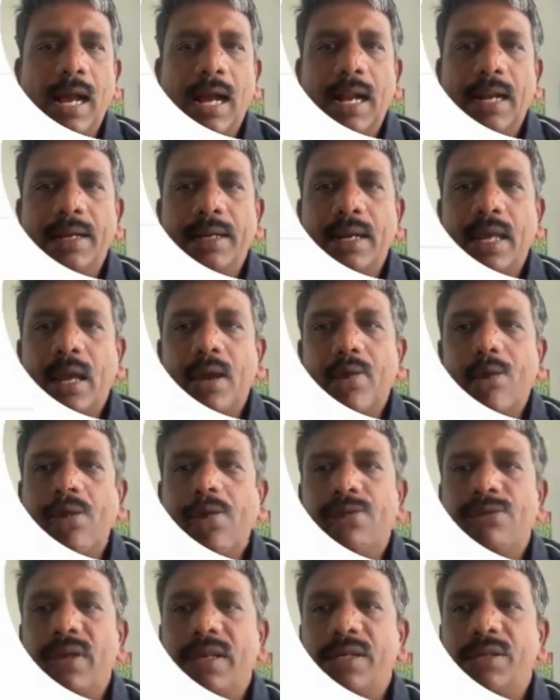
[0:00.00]
And now
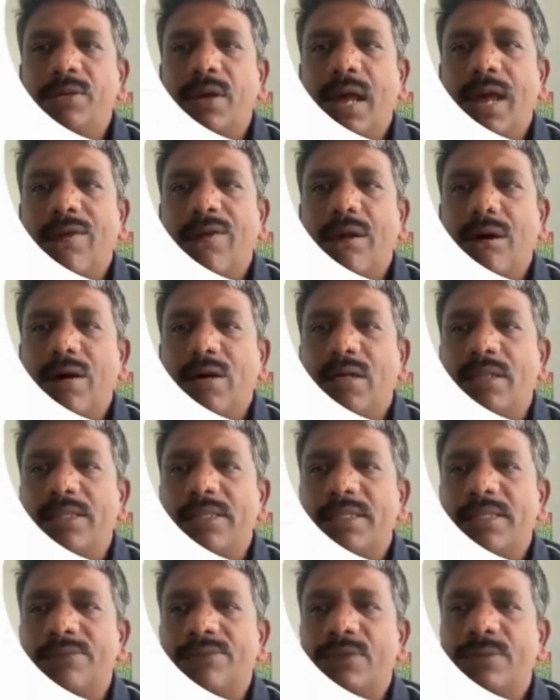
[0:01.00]
when you have all
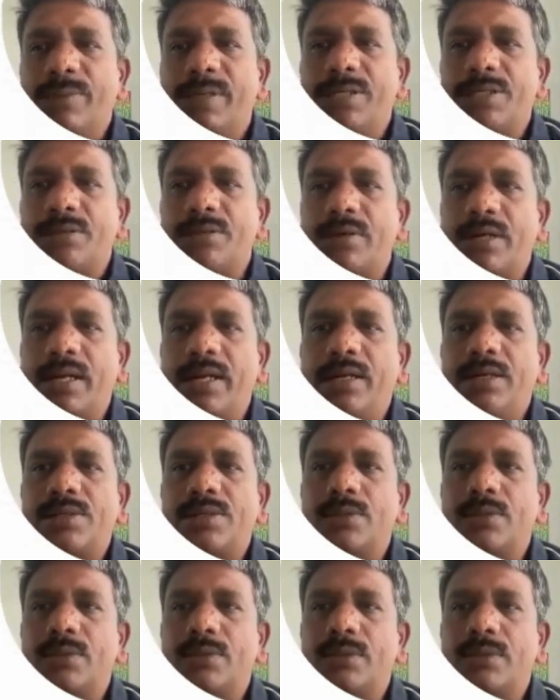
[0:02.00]
this information, right,
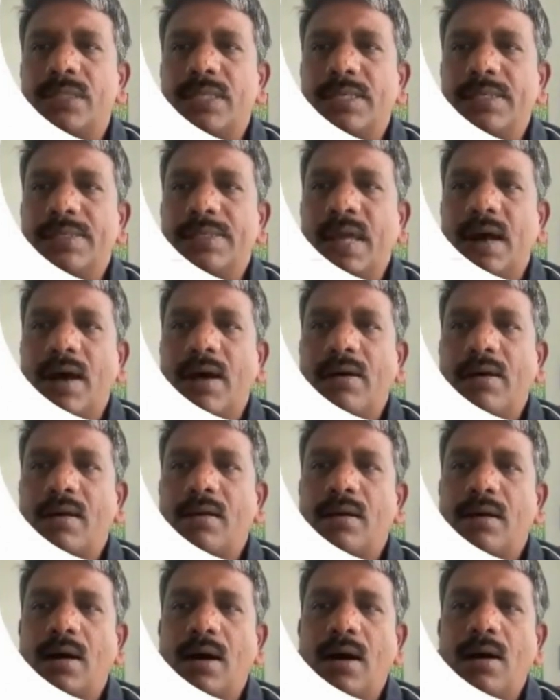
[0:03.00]
so these
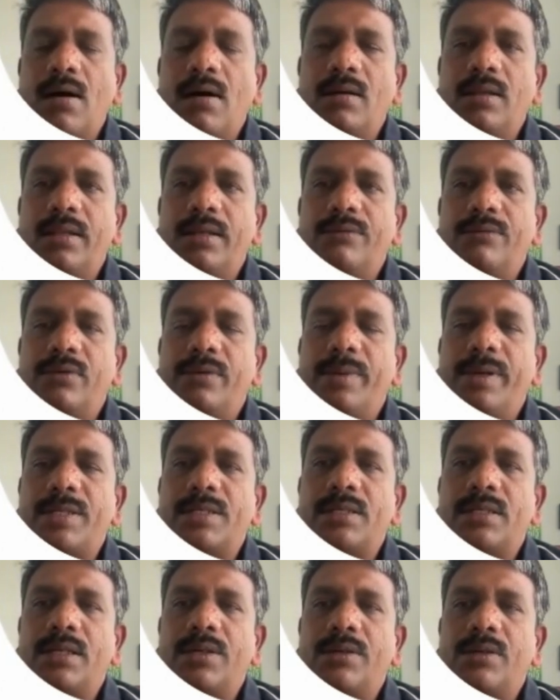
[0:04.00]
are all the
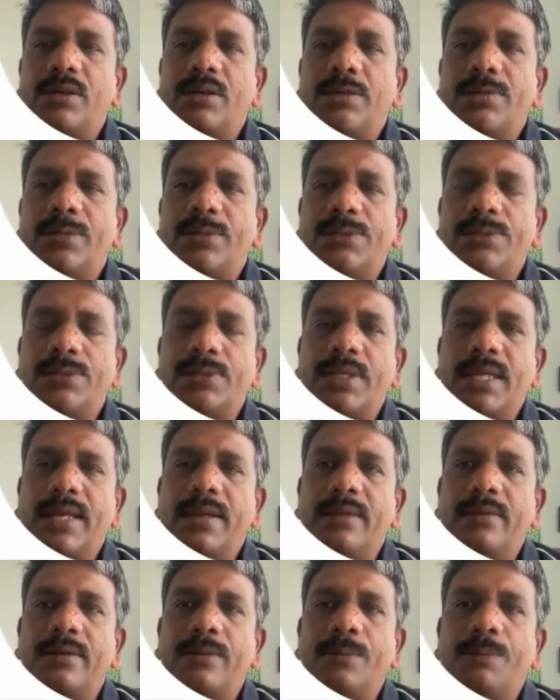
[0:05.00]
information that you are supposed to
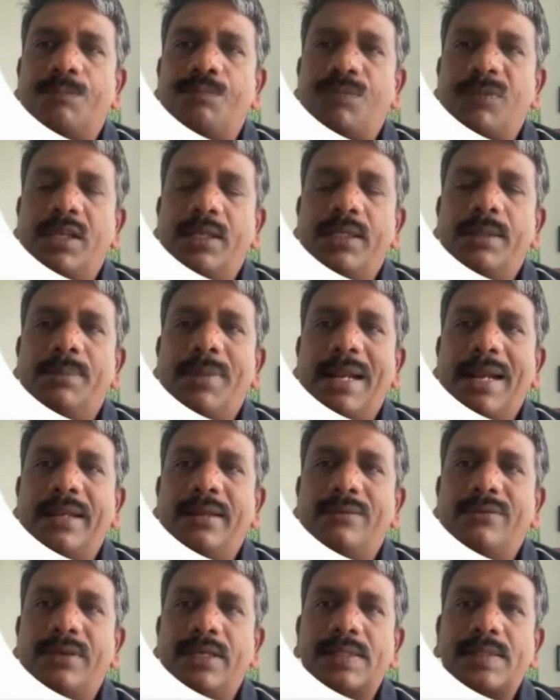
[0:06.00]
gather in the
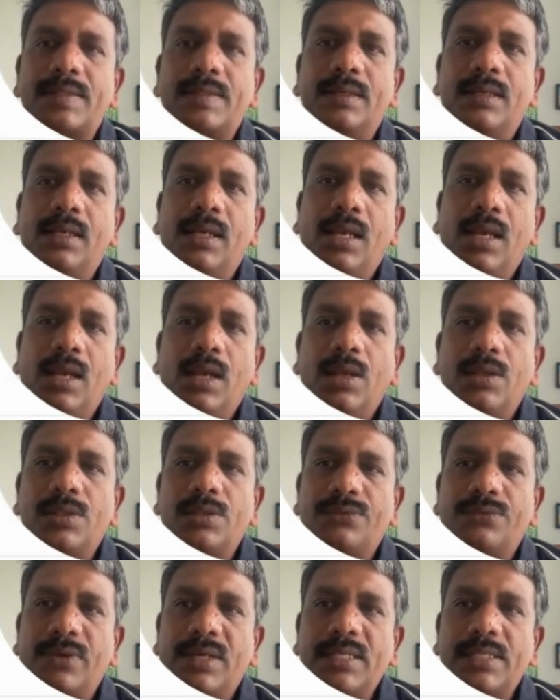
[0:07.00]
planning phase.
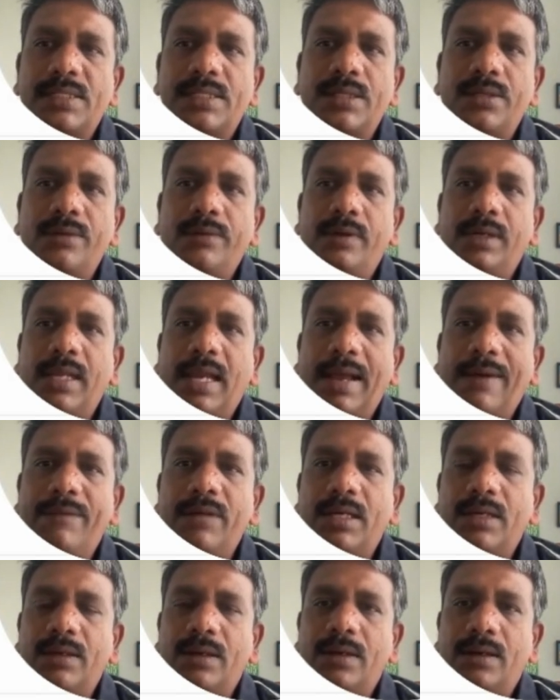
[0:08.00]
So first you will have
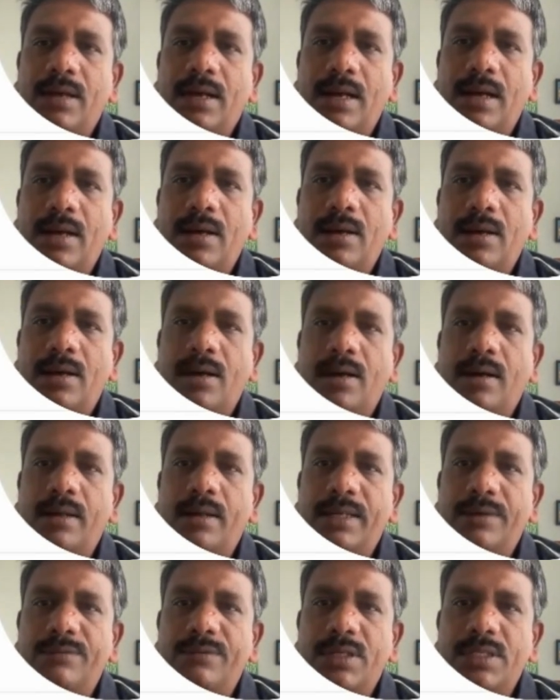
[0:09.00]
a
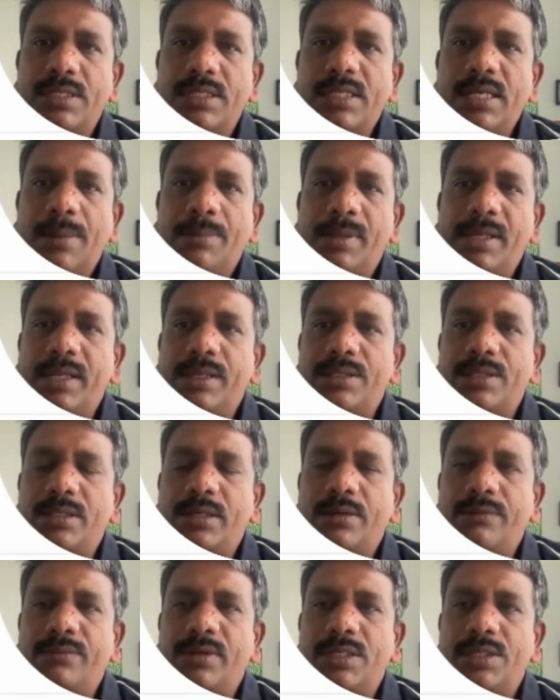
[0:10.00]
inventory, application
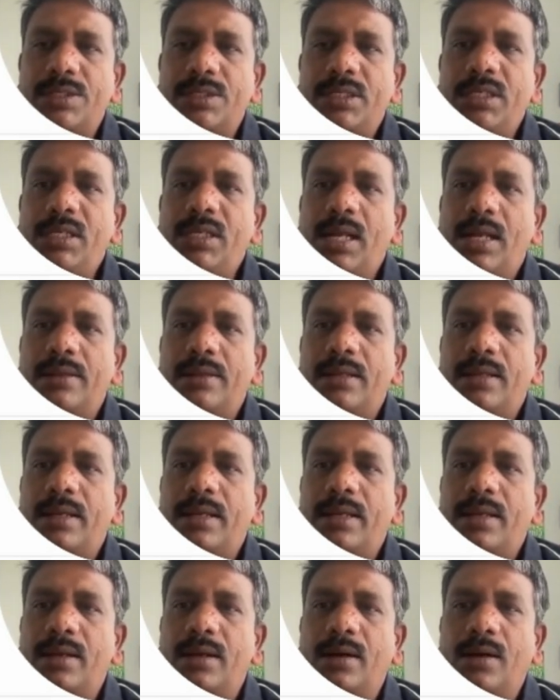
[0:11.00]
inventory, and then
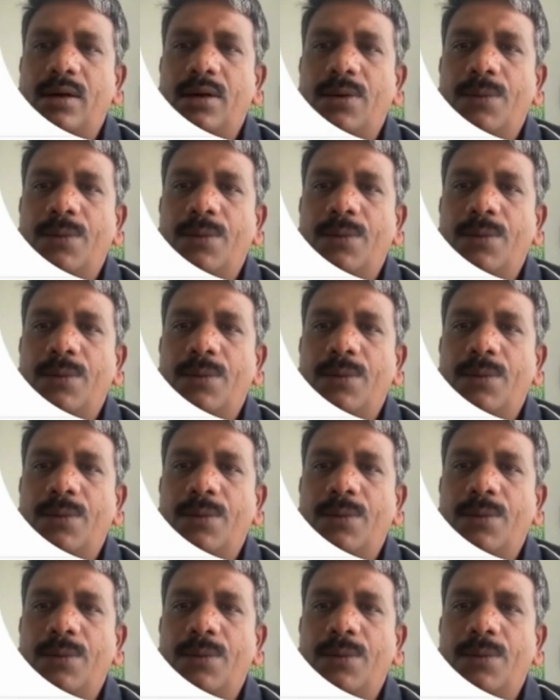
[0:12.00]
like